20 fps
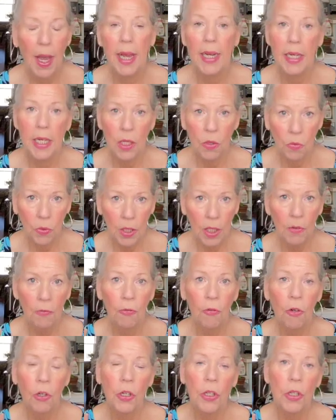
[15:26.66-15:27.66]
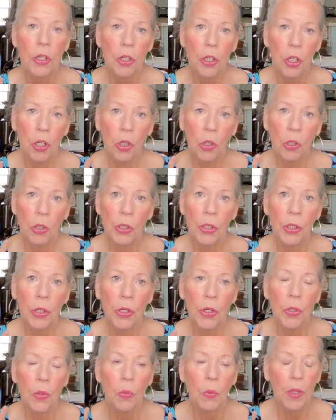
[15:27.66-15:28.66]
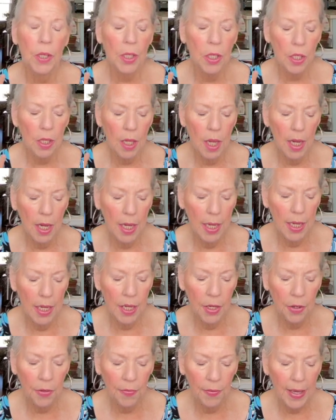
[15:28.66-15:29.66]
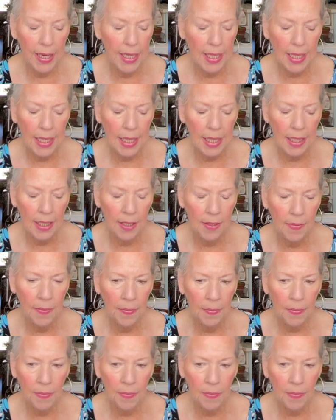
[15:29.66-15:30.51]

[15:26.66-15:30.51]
did reinforce the shoulders with interfacing.